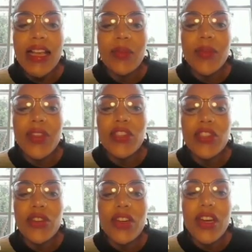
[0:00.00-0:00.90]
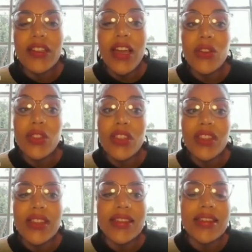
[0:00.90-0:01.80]
This student had
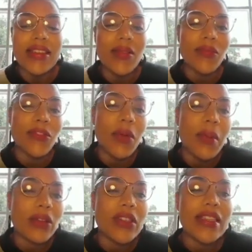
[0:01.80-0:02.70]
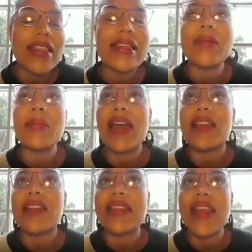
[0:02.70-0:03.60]
ghosted the system for about 6
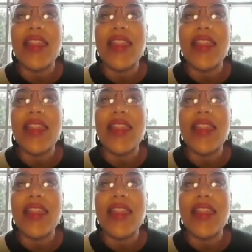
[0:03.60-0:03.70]
months,